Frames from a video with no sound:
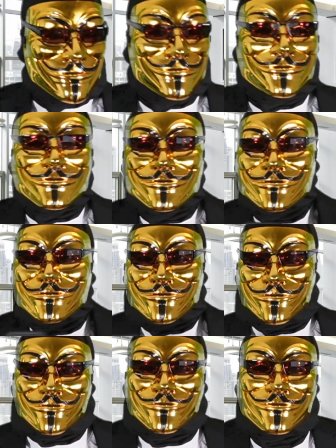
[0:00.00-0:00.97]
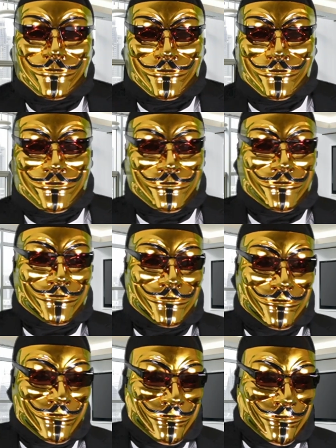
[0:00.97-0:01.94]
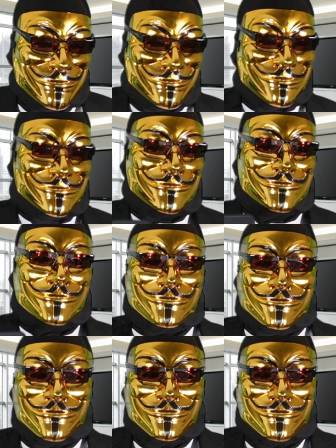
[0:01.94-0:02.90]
Now that you know how much you make and where it's being spent,